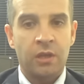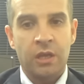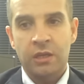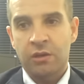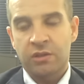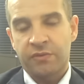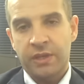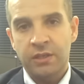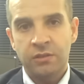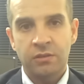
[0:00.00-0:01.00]
and a lot of
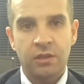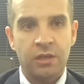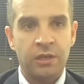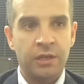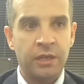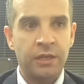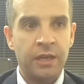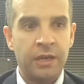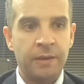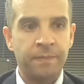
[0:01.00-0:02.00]
things, and
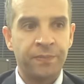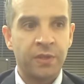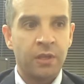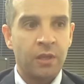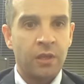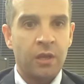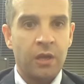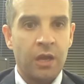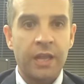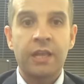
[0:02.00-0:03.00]
um,
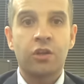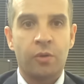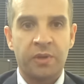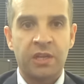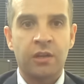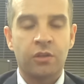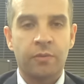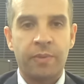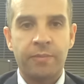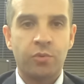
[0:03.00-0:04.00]
I can comment on a lot
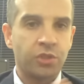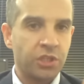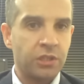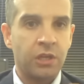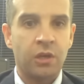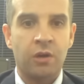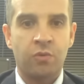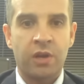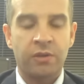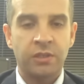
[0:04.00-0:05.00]
of people which they're not
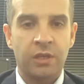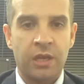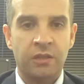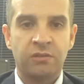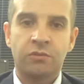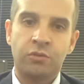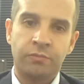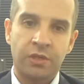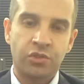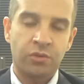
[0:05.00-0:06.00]
aware of it, and to
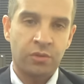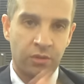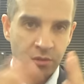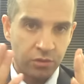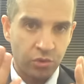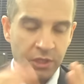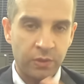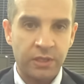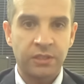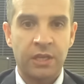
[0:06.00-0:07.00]
make sure you try to
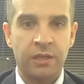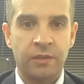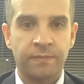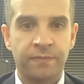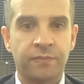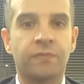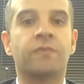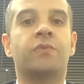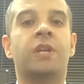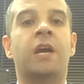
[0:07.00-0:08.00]
understand it.
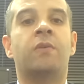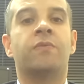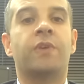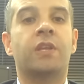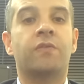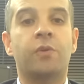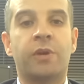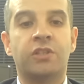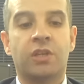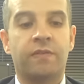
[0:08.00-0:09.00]
For now, thank you very
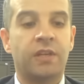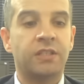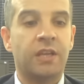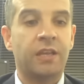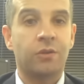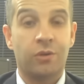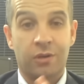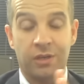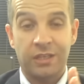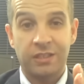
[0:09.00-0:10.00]
much. Have a nice night or
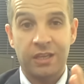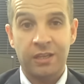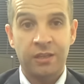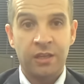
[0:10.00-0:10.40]
a nice day,